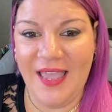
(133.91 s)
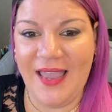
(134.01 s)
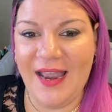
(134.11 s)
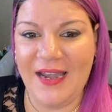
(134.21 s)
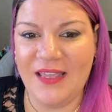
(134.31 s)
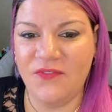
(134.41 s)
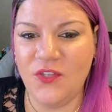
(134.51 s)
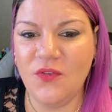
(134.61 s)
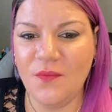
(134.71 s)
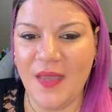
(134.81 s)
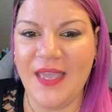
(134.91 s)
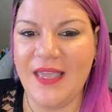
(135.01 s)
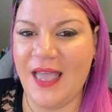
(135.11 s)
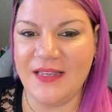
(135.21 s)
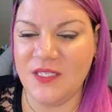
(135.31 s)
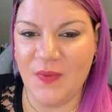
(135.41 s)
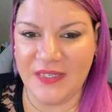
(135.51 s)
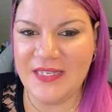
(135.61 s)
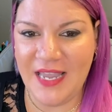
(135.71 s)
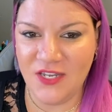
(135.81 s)
And if you make
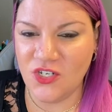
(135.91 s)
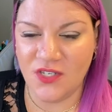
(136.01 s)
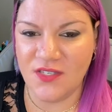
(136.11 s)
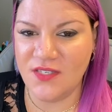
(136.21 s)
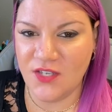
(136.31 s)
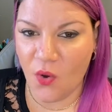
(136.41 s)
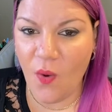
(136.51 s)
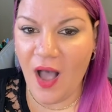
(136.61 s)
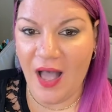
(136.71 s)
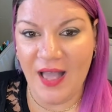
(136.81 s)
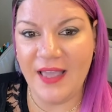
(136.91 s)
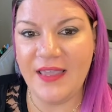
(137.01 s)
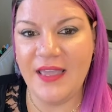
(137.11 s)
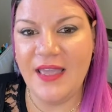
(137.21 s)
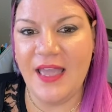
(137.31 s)
expectations so high